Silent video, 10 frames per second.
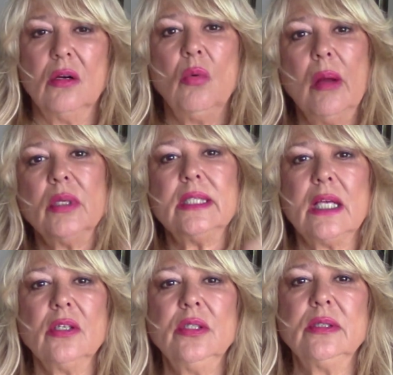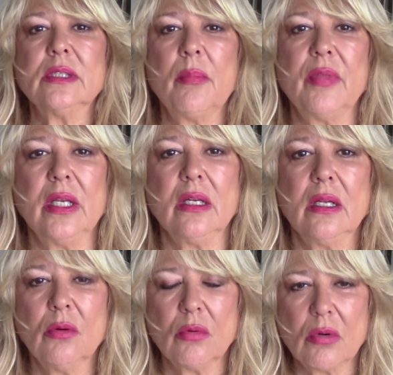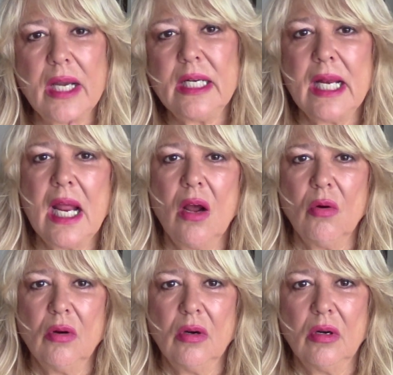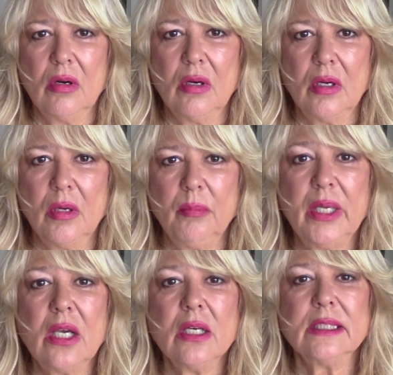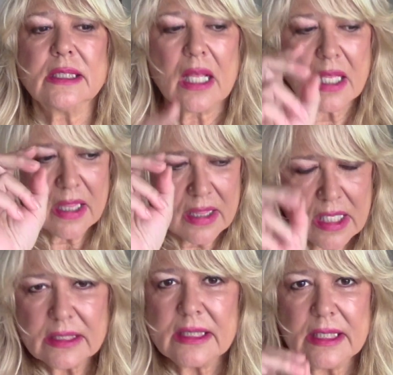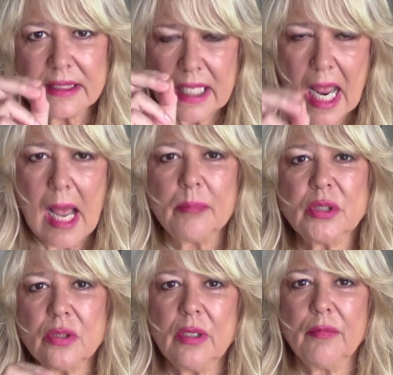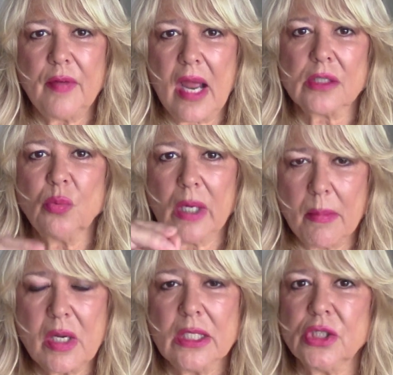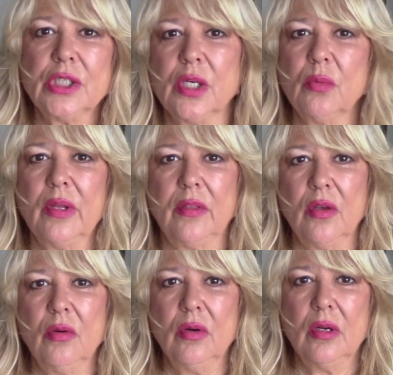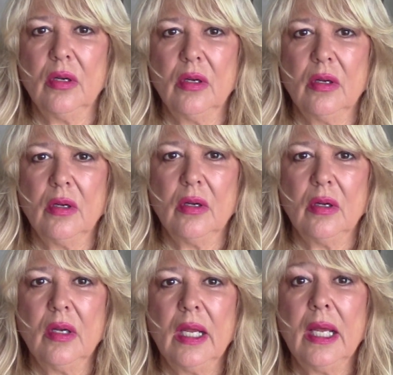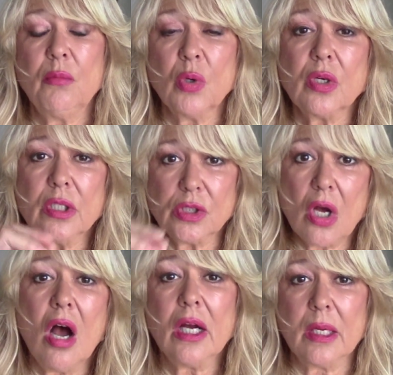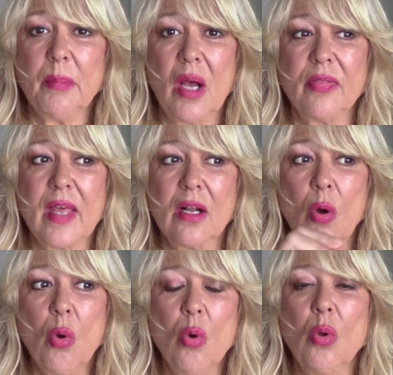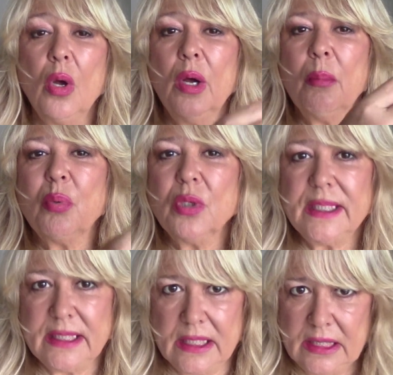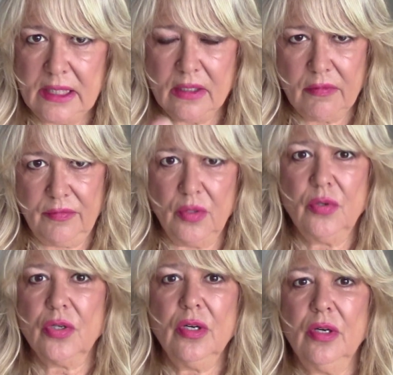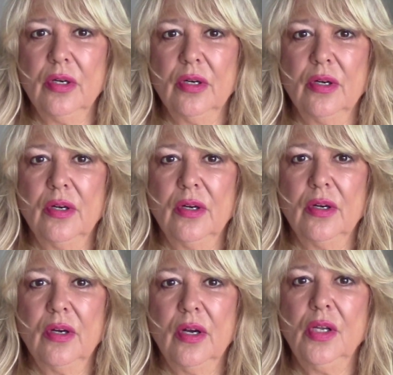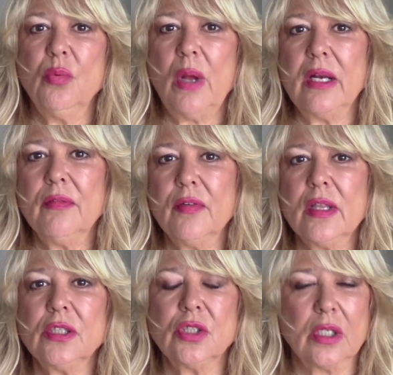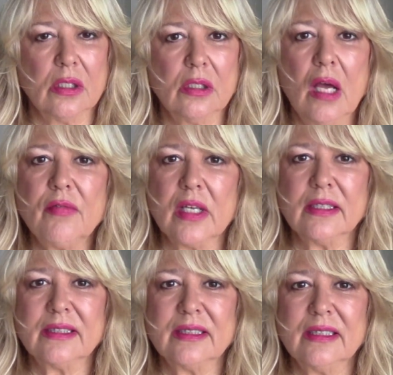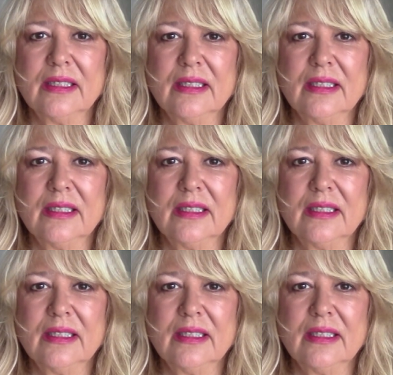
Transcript: Well, I'm going to tell you something right now because this is absolutely a fact, what I'm going to share with you. And we're going to talk about that whole predicting the future. Are you ready for this? You're going to love this.